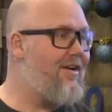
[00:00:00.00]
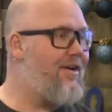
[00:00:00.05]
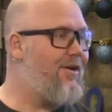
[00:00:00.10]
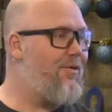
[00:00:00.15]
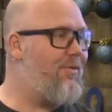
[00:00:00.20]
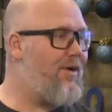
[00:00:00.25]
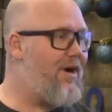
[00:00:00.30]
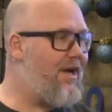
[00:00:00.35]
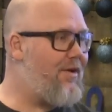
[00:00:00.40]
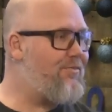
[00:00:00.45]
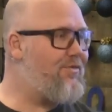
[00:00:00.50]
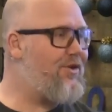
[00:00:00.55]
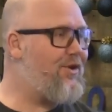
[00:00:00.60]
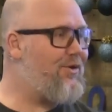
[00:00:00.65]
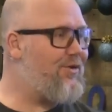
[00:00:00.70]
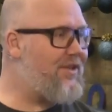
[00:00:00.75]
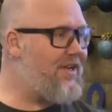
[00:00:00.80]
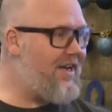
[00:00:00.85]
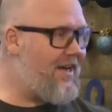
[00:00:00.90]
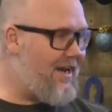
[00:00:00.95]
Well,
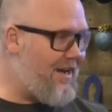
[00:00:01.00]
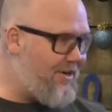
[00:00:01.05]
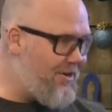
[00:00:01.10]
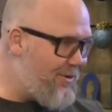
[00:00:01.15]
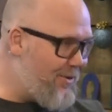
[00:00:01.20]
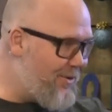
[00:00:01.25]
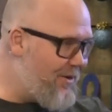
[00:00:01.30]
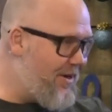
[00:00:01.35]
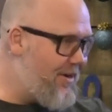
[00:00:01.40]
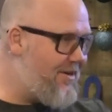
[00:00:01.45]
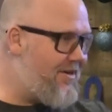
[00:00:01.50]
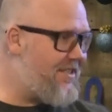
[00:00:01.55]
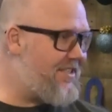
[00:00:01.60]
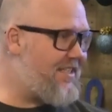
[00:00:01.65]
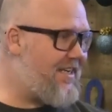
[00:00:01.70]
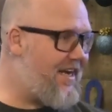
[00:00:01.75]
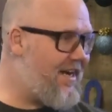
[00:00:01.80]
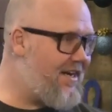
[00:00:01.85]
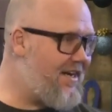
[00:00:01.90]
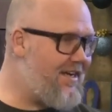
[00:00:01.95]
don't lean on your own
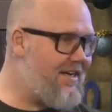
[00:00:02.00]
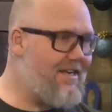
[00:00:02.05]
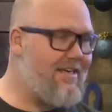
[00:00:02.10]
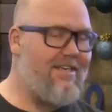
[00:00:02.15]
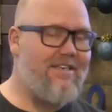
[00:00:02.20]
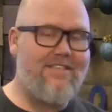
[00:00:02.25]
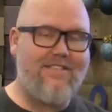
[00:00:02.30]
understanding.